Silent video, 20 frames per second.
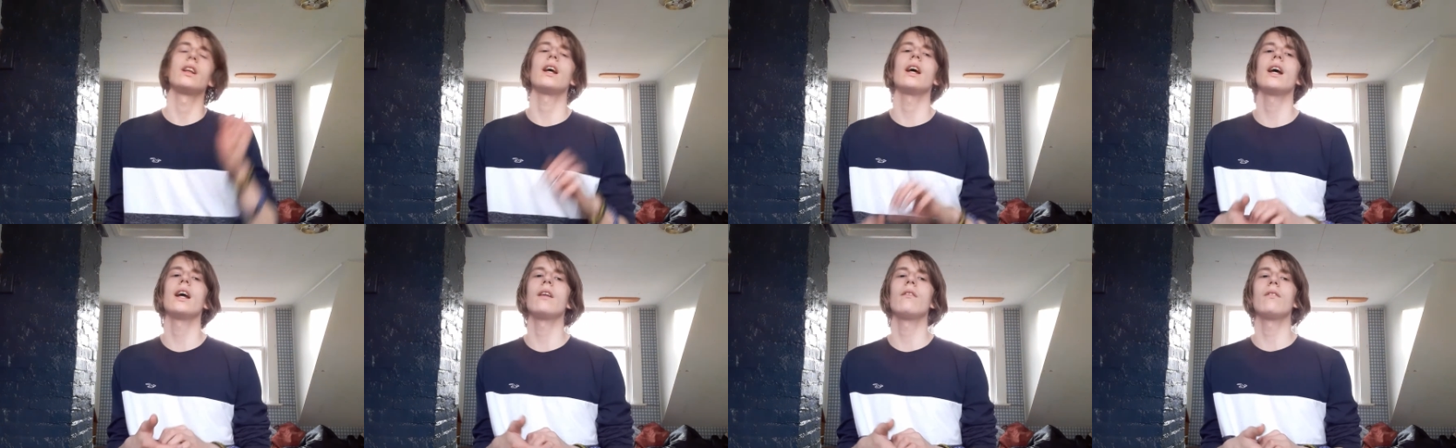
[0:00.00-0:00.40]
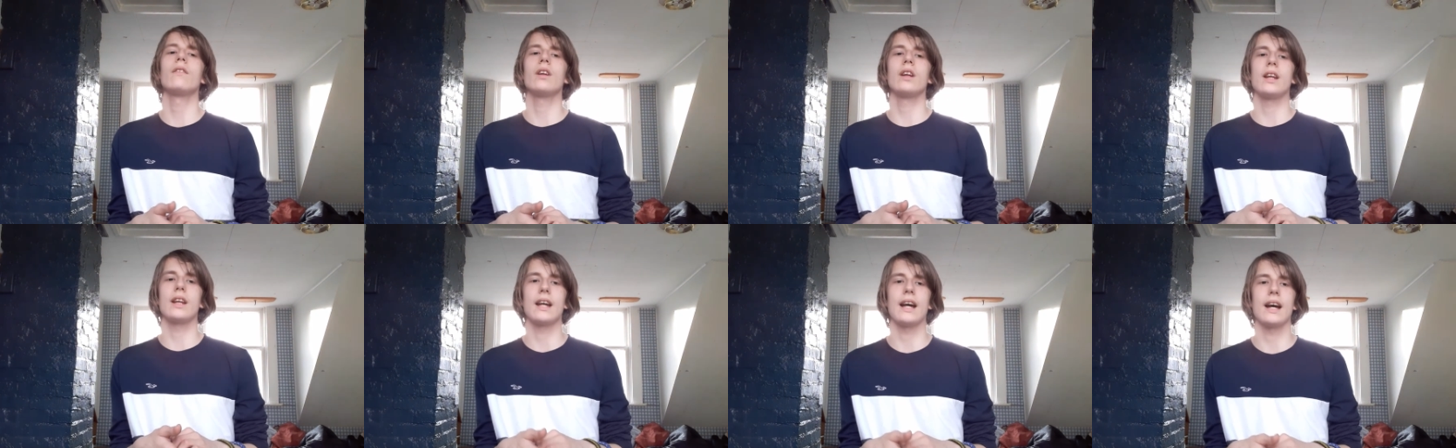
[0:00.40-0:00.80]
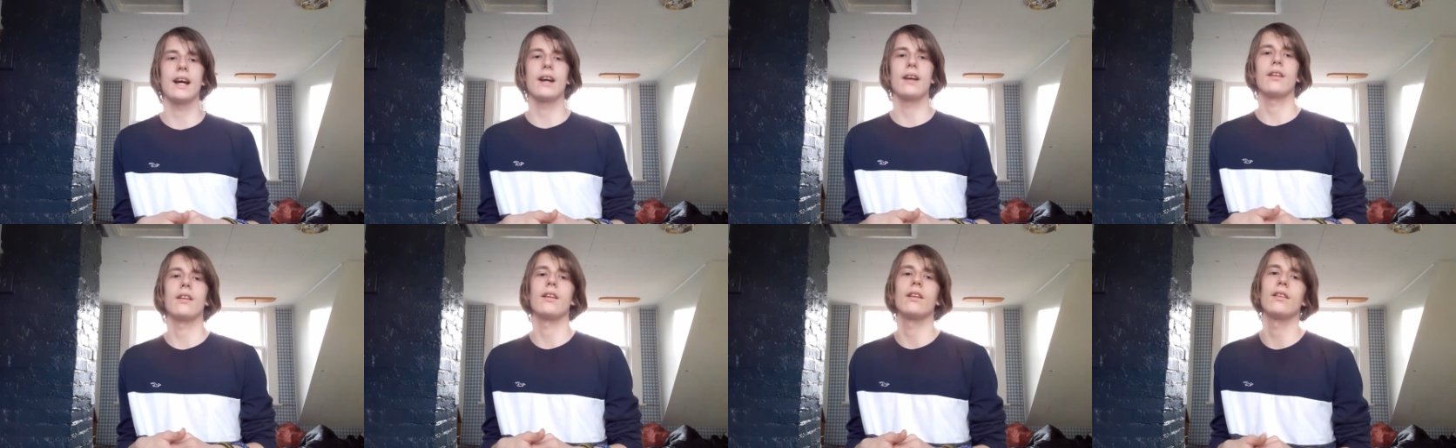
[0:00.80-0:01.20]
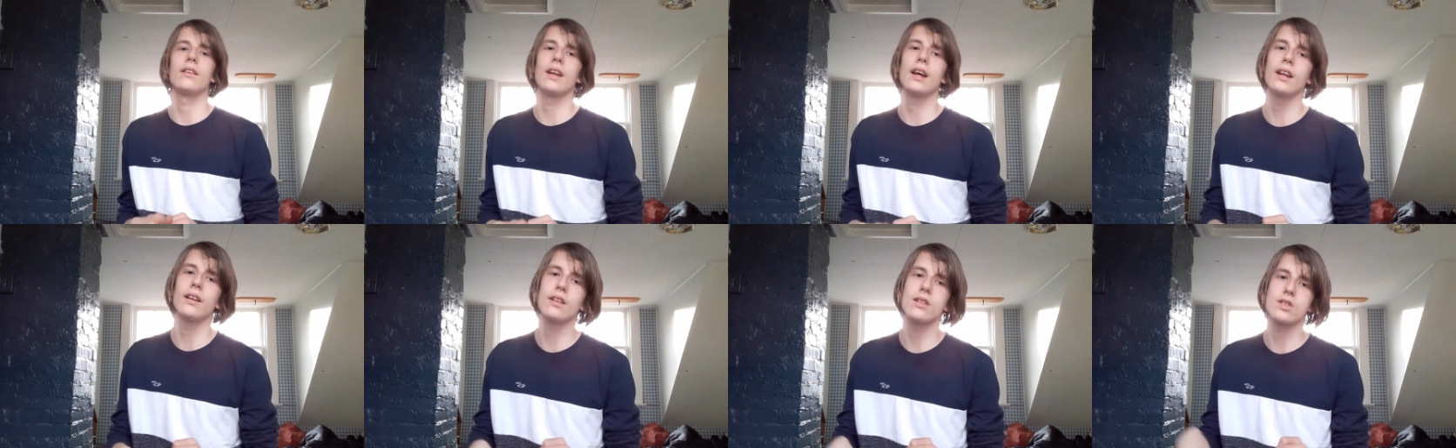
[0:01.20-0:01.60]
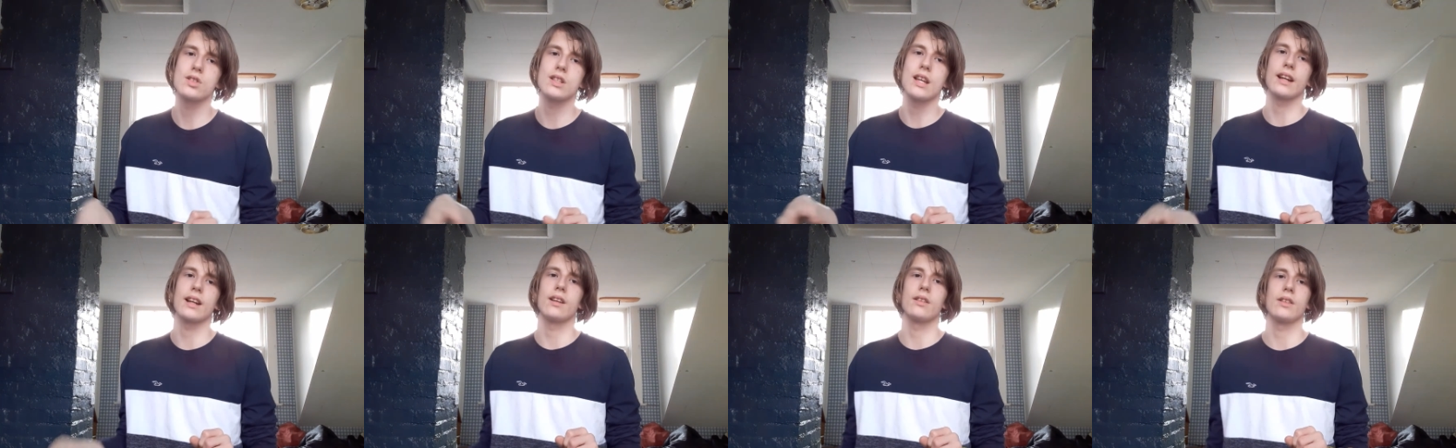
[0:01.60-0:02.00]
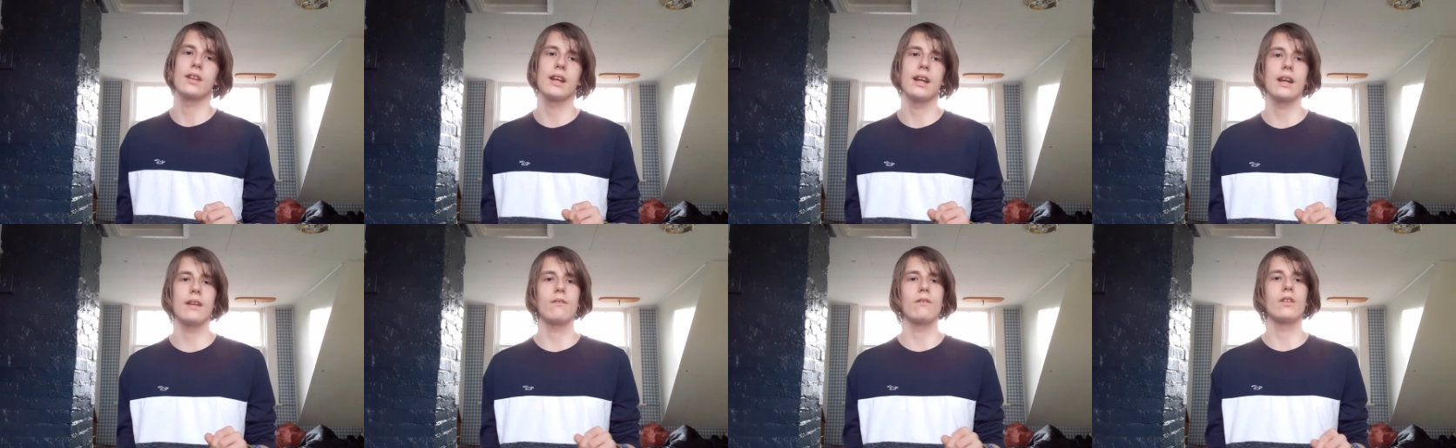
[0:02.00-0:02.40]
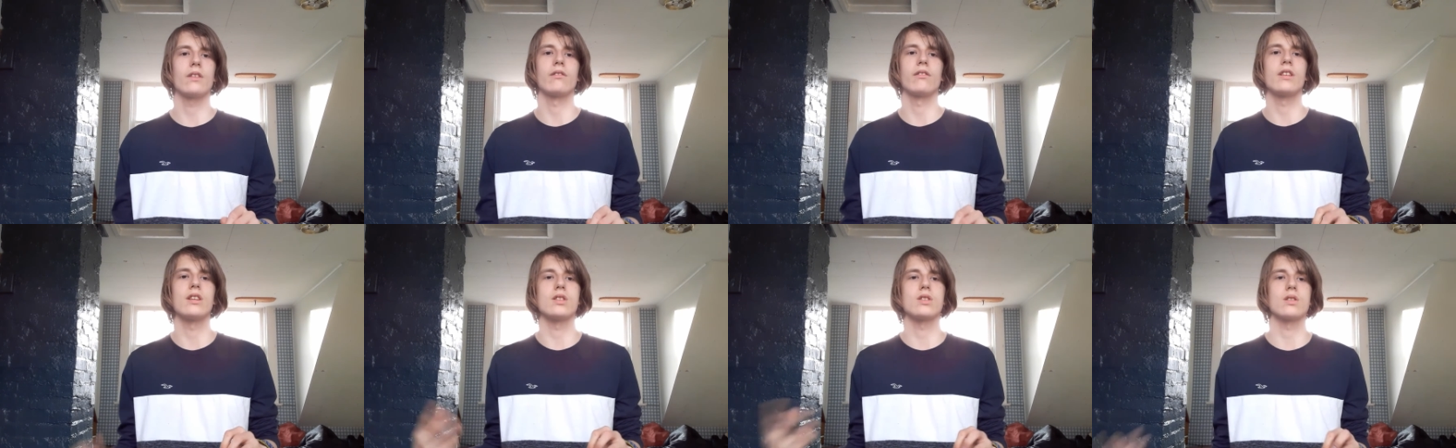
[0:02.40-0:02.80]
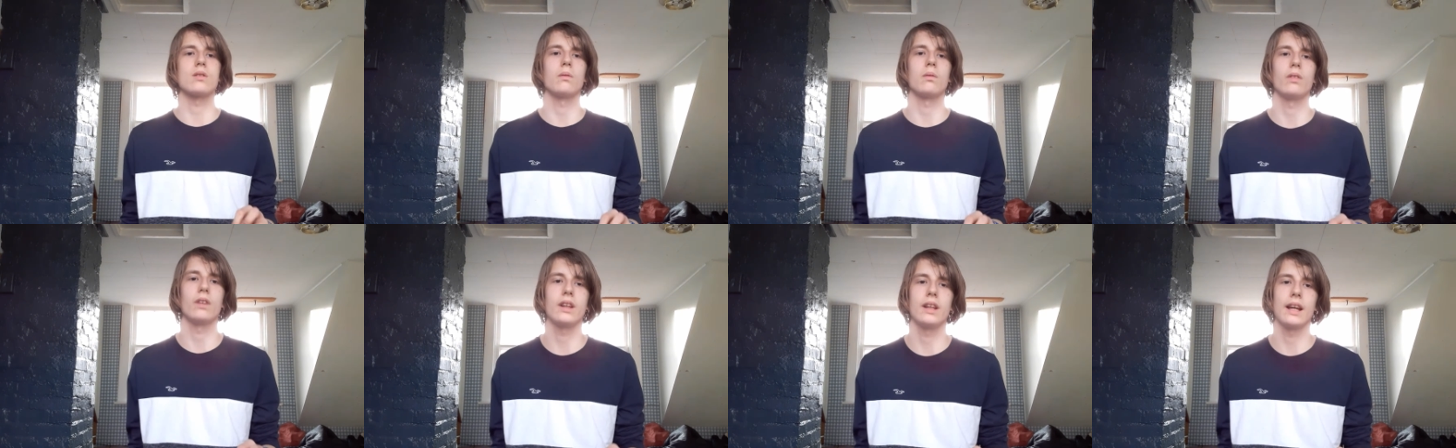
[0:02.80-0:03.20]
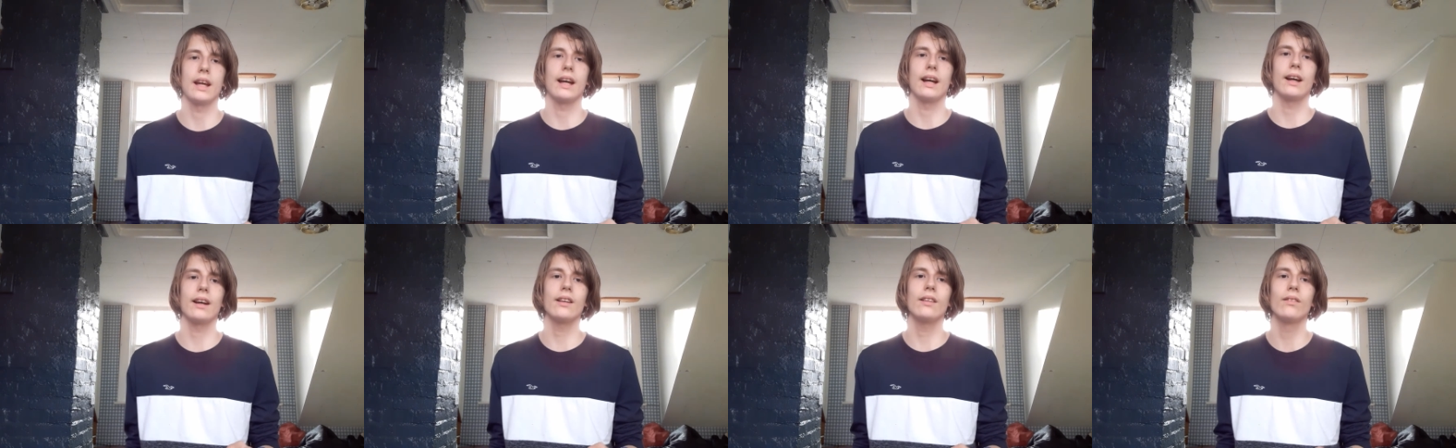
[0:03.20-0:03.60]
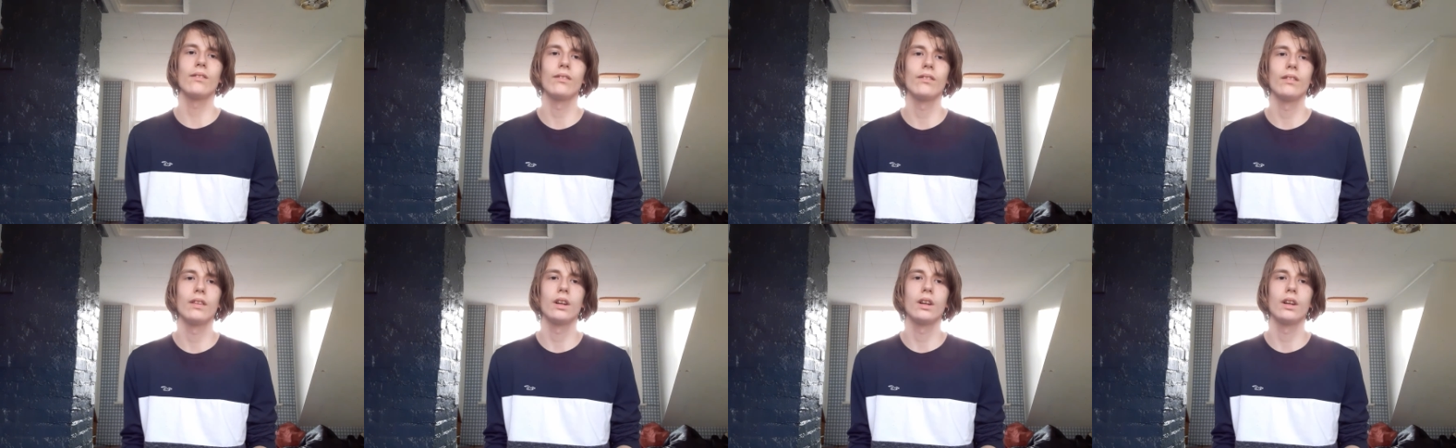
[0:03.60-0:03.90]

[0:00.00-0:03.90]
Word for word: then we had then the second date we recently had.